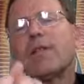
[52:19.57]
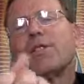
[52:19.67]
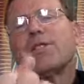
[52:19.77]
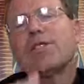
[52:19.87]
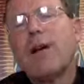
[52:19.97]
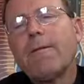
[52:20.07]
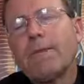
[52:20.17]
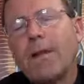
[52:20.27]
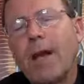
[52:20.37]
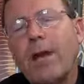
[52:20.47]

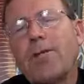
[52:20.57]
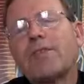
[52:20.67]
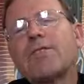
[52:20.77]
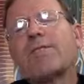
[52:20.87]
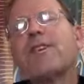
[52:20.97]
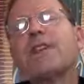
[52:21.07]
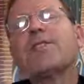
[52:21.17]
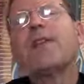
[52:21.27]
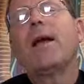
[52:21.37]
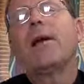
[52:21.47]
suffocate or
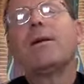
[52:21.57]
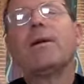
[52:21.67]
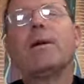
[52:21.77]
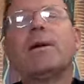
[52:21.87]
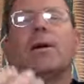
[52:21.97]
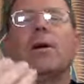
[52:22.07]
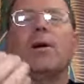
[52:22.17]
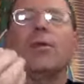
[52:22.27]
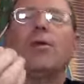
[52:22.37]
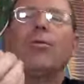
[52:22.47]
asphyxiate
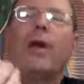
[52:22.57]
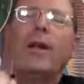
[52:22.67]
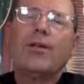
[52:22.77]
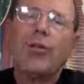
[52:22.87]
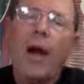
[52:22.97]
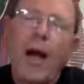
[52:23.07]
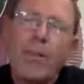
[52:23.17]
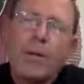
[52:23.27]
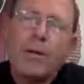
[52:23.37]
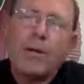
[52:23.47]
the wheat
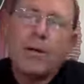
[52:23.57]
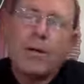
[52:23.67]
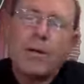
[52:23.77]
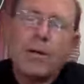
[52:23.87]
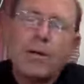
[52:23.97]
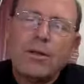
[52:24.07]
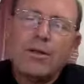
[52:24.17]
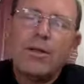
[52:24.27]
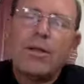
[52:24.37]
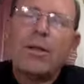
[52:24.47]
crop
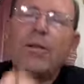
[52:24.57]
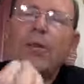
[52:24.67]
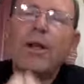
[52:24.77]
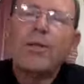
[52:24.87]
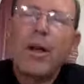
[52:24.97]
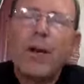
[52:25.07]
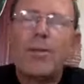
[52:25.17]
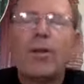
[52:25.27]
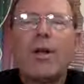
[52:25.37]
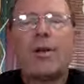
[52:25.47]
so that the wheat
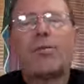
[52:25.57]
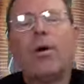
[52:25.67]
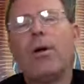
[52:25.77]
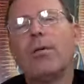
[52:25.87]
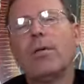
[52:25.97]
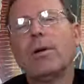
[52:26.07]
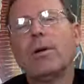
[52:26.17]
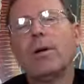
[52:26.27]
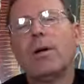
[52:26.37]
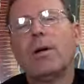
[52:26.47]
crop could not grow.
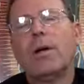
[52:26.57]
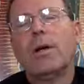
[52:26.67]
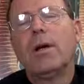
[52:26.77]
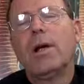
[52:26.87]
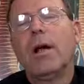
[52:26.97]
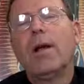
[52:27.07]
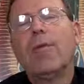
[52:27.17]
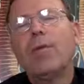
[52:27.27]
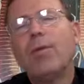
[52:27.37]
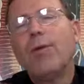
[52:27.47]
And
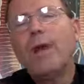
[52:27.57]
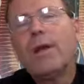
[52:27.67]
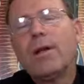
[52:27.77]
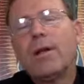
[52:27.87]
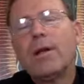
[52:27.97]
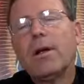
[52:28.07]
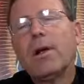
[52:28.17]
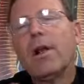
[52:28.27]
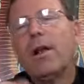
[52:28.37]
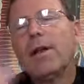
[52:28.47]
if the wheat
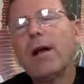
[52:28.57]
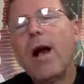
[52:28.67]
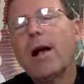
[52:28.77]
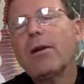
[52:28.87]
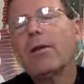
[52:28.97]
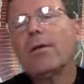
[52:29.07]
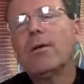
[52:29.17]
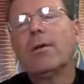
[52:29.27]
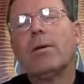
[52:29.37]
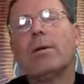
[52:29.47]
and the cockle